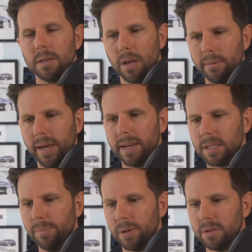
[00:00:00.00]
So I may
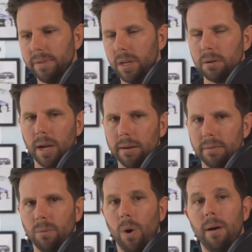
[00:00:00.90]
actually post a video kind
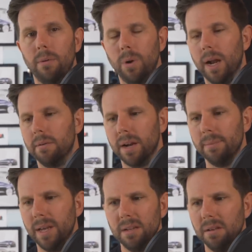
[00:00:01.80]
of what I, what I
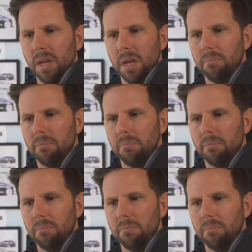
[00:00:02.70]
recommend.